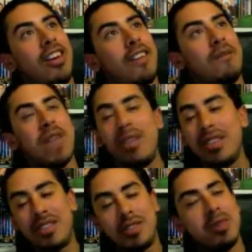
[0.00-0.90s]
maybe
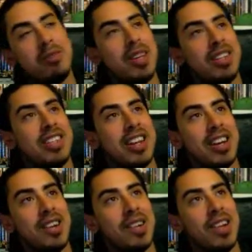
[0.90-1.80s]
it's just me being
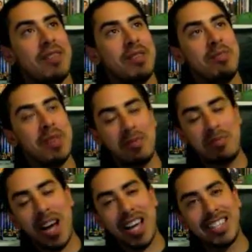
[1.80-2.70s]
cynical and me being
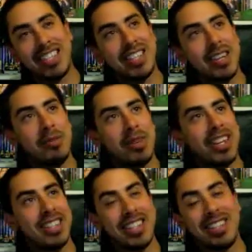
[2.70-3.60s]
biased to Toby
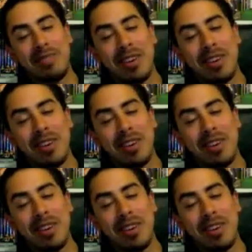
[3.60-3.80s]
because he is my